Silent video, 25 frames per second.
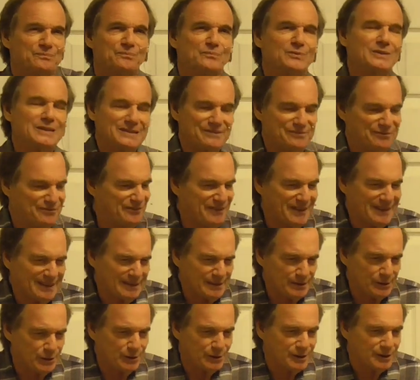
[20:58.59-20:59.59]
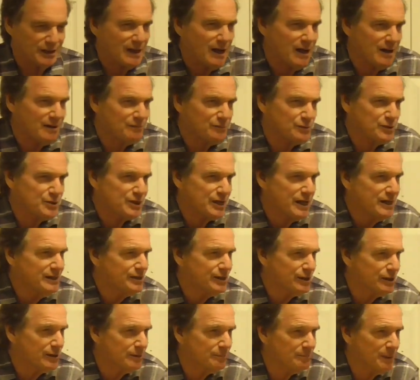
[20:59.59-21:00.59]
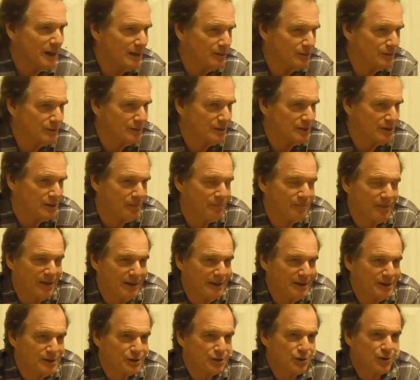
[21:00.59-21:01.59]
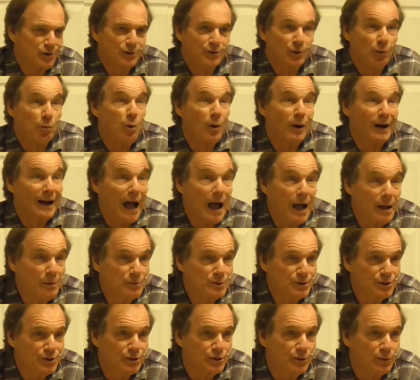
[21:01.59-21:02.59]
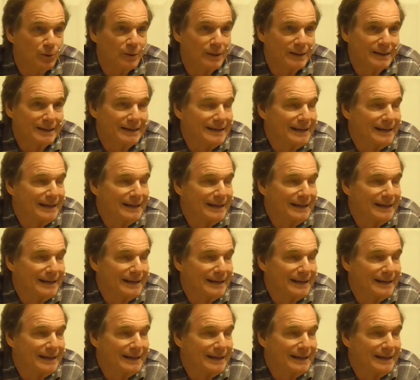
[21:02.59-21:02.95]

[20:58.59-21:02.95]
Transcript: really feeling good conversation about something. It turned to what I was doing,